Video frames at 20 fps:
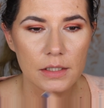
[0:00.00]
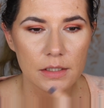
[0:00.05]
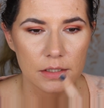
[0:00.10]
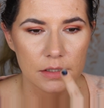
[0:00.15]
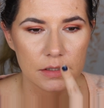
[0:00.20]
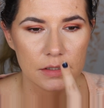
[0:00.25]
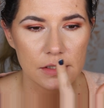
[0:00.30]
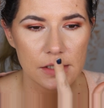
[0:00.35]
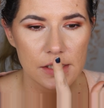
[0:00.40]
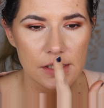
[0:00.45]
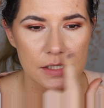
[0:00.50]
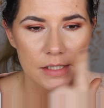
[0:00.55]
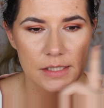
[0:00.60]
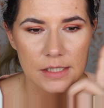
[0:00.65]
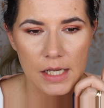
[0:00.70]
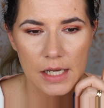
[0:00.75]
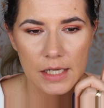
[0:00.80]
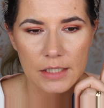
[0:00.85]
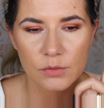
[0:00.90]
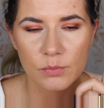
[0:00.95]
Uh, this
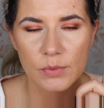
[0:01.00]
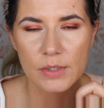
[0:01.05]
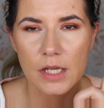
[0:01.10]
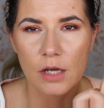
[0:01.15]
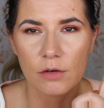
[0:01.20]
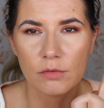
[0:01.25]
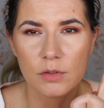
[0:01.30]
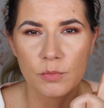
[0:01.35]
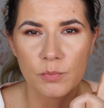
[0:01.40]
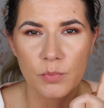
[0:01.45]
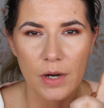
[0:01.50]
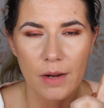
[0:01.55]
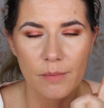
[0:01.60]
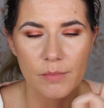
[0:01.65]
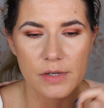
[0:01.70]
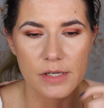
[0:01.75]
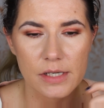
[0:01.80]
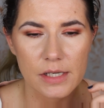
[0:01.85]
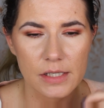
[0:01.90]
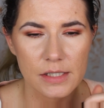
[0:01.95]
side without the
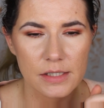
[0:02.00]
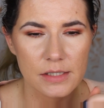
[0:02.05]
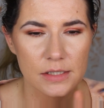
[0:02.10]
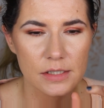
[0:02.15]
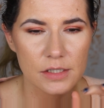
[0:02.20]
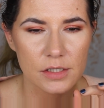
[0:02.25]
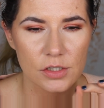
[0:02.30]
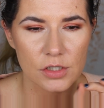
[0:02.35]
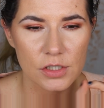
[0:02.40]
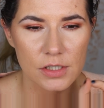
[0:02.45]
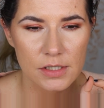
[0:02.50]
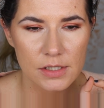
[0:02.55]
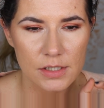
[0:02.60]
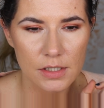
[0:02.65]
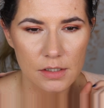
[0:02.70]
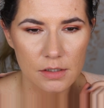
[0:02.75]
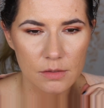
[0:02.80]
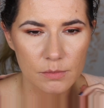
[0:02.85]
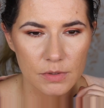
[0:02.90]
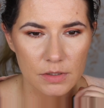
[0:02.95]
primer is just a
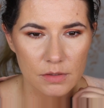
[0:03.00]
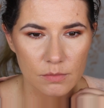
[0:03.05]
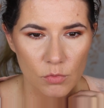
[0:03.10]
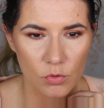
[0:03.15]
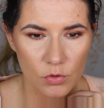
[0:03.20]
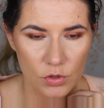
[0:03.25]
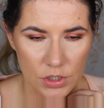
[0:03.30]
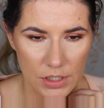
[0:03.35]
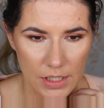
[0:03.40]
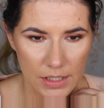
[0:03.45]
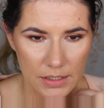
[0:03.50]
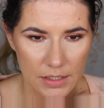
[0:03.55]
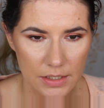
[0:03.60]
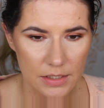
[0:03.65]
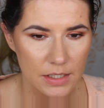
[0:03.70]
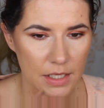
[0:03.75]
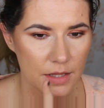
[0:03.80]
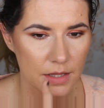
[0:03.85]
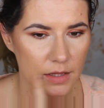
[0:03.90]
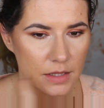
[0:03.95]
little bit more shiny
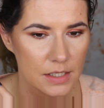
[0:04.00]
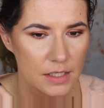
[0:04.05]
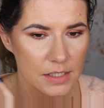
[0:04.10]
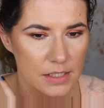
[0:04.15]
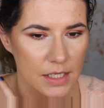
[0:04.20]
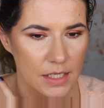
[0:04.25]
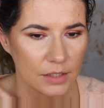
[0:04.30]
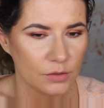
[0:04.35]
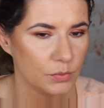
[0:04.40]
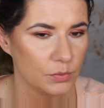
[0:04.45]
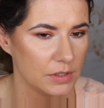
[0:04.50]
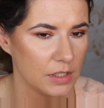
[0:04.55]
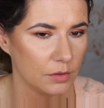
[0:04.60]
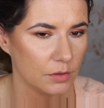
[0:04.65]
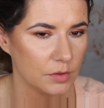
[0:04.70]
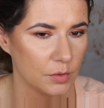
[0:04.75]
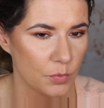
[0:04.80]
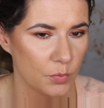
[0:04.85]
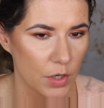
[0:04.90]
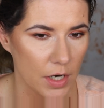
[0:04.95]
than this side
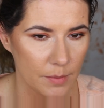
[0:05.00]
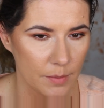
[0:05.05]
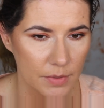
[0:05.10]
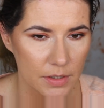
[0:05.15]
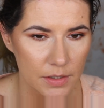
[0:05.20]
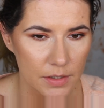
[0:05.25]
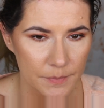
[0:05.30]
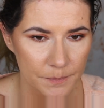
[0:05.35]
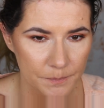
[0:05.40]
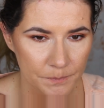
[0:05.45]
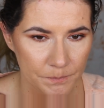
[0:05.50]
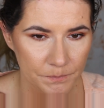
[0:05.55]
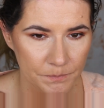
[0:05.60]
without the primer.